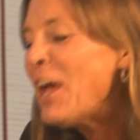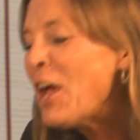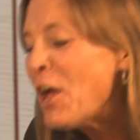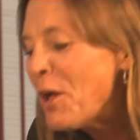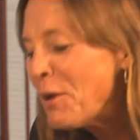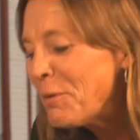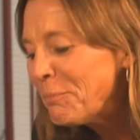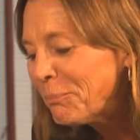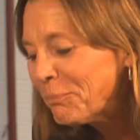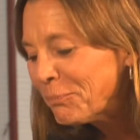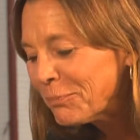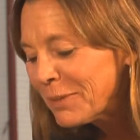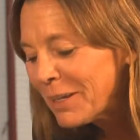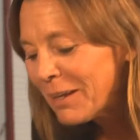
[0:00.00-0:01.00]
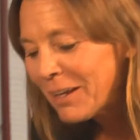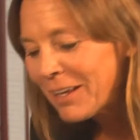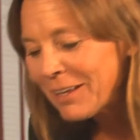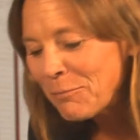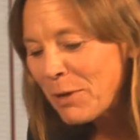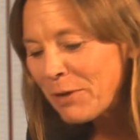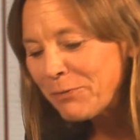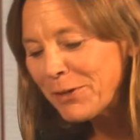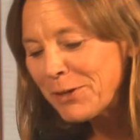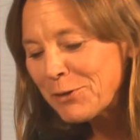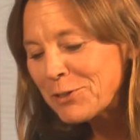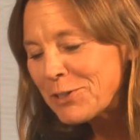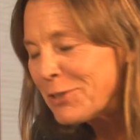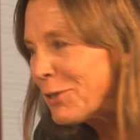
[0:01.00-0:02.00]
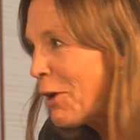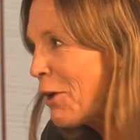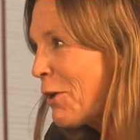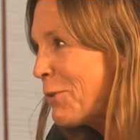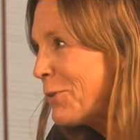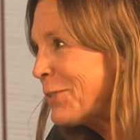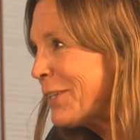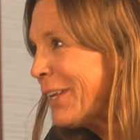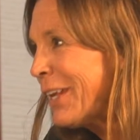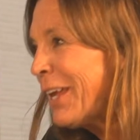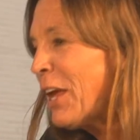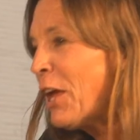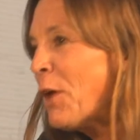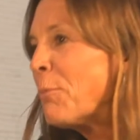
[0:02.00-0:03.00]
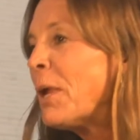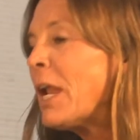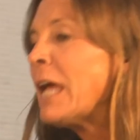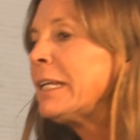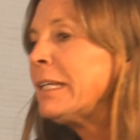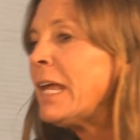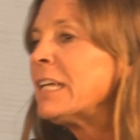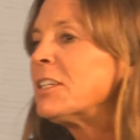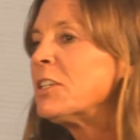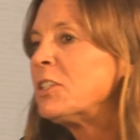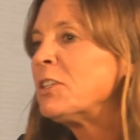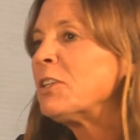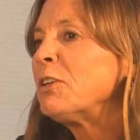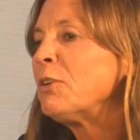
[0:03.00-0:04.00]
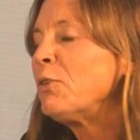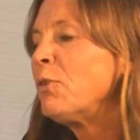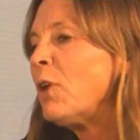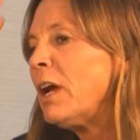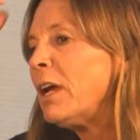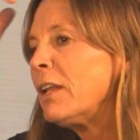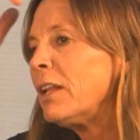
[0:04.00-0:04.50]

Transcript: on my fingers and toes. But I'd like to do